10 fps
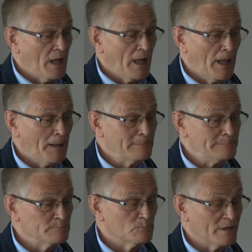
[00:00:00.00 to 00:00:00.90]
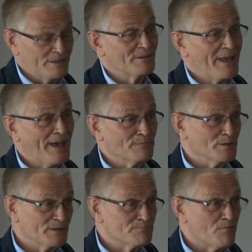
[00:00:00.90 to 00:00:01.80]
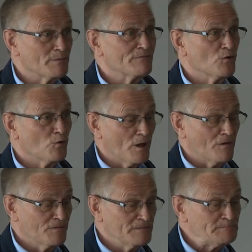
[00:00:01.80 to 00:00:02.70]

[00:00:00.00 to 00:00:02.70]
Well, you can, but it'll probably fall off.